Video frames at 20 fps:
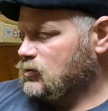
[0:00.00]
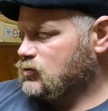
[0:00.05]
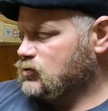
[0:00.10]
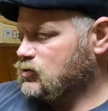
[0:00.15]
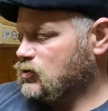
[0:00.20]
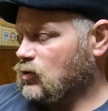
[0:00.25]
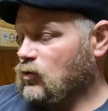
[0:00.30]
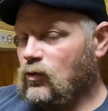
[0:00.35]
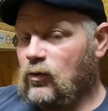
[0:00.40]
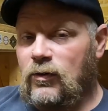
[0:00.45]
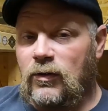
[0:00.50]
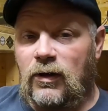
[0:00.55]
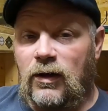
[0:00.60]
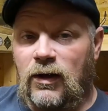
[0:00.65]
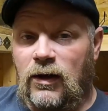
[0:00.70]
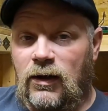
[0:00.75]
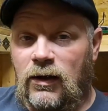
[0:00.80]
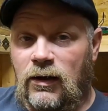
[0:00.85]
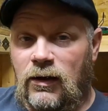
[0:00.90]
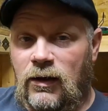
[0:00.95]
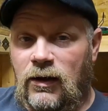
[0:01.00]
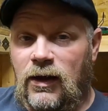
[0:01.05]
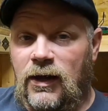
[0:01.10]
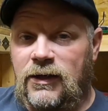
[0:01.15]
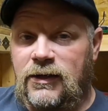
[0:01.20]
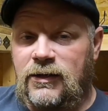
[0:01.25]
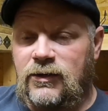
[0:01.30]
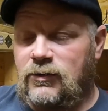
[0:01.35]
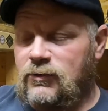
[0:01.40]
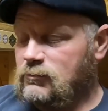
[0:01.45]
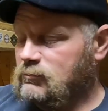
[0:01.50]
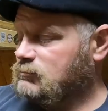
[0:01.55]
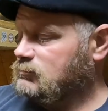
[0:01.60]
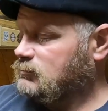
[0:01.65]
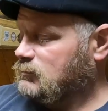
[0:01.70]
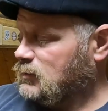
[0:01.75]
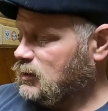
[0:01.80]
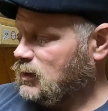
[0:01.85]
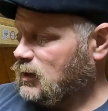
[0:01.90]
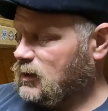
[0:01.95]
So I did
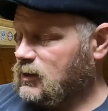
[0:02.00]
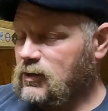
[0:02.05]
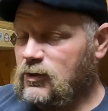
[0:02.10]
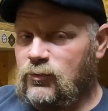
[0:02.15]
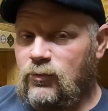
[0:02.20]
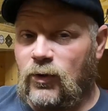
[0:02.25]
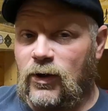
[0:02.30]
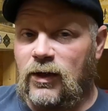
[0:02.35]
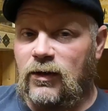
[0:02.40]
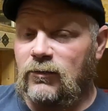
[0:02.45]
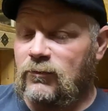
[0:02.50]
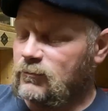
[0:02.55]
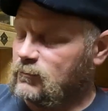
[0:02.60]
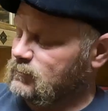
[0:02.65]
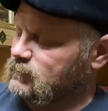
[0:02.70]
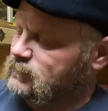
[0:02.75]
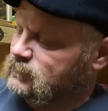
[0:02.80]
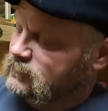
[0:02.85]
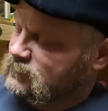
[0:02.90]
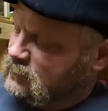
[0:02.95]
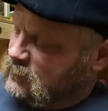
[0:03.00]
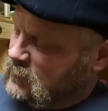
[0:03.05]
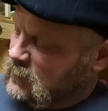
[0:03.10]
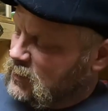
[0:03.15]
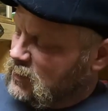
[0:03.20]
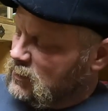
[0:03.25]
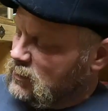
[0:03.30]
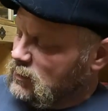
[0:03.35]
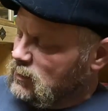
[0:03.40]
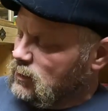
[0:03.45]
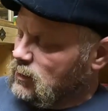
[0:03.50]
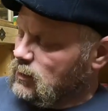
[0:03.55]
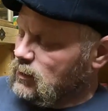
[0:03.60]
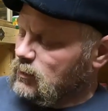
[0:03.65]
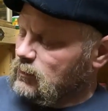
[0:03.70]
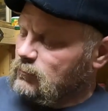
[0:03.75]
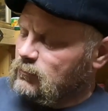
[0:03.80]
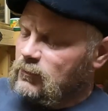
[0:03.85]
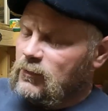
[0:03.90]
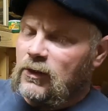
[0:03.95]
well.
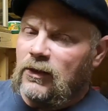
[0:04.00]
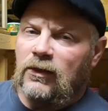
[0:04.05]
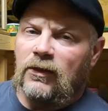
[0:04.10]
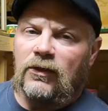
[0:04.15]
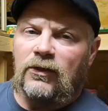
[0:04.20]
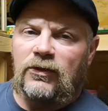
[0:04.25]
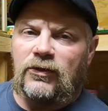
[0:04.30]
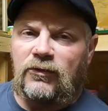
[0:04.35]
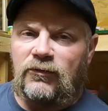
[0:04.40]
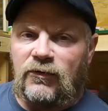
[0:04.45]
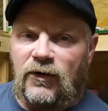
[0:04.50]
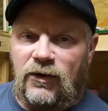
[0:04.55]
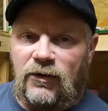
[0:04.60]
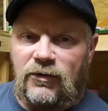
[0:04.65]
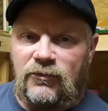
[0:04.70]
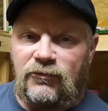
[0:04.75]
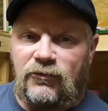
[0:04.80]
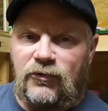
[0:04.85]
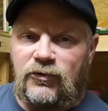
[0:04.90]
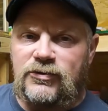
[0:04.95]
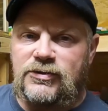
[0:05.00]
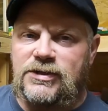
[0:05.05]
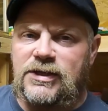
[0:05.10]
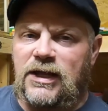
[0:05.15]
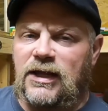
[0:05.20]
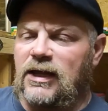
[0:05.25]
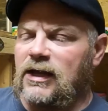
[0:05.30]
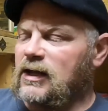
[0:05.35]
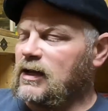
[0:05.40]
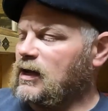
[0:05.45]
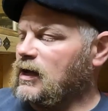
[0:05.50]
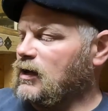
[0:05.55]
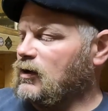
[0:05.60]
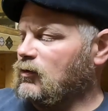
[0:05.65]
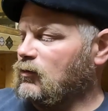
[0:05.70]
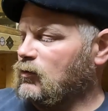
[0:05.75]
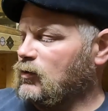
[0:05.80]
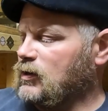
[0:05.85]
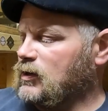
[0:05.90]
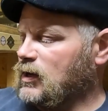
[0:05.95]
The very first thing I
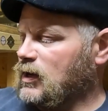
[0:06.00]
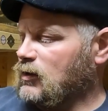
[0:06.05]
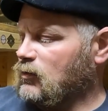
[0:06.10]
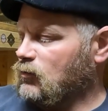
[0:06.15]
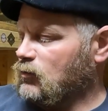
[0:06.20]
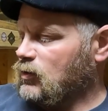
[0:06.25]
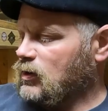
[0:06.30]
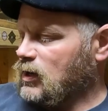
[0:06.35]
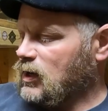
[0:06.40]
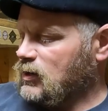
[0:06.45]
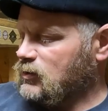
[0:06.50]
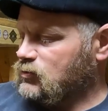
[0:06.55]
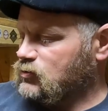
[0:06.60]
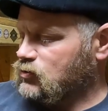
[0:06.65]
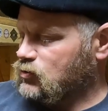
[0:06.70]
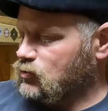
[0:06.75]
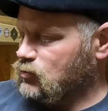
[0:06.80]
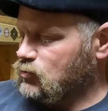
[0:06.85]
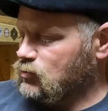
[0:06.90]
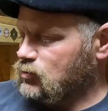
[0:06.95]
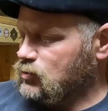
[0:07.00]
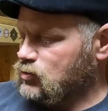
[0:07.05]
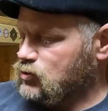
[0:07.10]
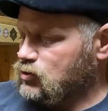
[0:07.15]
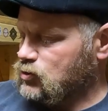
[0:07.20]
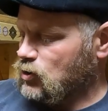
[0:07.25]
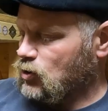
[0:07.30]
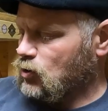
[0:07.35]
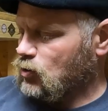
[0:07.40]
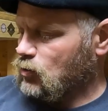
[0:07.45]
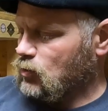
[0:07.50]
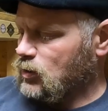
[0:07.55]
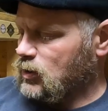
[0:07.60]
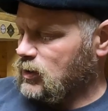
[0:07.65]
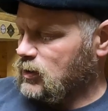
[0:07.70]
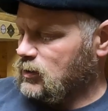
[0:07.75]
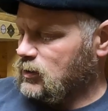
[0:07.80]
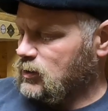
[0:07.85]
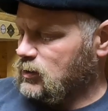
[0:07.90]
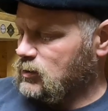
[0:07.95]
got when I got to the show,
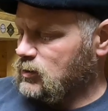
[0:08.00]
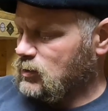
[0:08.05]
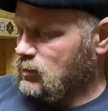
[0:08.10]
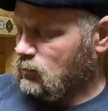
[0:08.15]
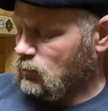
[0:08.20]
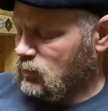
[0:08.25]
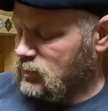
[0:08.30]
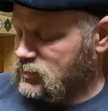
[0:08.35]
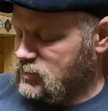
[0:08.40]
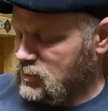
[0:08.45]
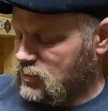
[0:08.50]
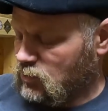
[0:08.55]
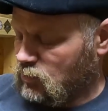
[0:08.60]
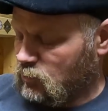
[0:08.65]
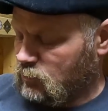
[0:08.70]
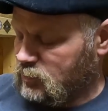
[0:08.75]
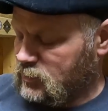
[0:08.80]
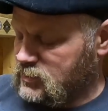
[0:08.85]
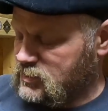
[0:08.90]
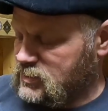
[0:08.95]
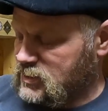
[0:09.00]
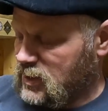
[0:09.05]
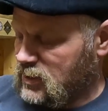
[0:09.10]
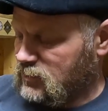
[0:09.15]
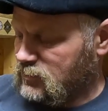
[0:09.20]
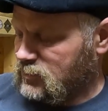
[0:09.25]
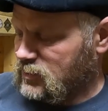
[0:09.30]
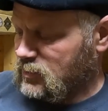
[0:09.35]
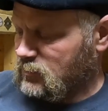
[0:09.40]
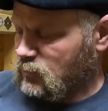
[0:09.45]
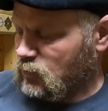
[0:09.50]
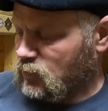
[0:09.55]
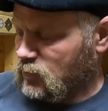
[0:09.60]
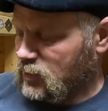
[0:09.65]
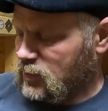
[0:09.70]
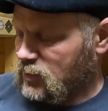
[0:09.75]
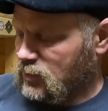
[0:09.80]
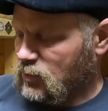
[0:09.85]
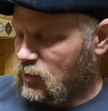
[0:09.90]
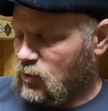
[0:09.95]
and once it opened Saturday
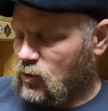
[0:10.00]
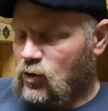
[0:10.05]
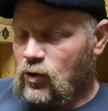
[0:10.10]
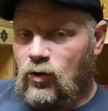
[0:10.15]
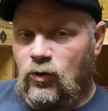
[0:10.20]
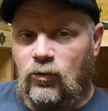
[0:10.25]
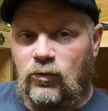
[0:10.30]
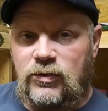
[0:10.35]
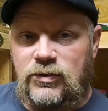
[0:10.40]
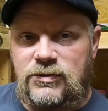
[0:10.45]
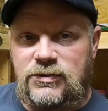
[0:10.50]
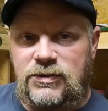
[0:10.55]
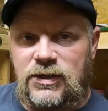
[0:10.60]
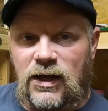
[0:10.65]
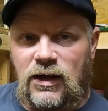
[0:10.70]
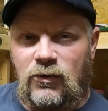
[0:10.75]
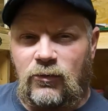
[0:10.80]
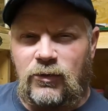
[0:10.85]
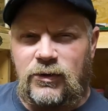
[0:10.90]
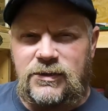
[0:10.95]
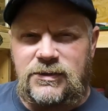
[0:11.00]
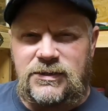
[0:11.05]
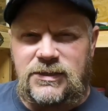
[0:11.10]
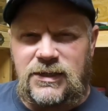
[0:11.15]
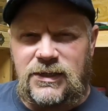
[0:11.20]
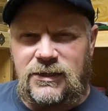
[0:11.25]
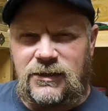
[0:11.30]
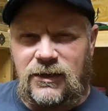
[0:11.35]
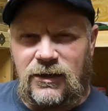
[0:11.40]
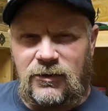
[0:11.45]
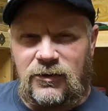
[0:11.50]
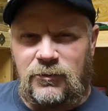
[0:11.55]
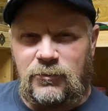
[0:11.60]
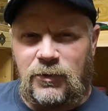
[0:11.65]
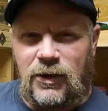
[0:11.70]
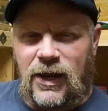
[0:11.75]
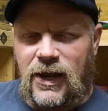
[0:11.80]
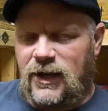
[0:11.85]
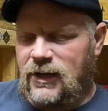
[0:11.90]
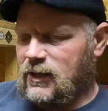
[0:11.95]
morning, was I went and seen Larry
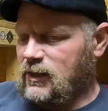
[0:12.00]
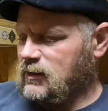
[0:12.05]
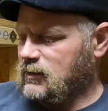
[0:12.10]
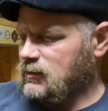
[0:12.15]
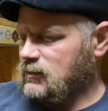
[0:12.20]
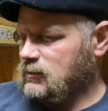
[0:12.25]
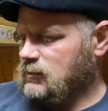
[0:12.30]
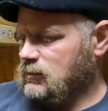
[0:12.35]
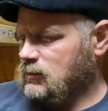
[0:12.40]
Blackett.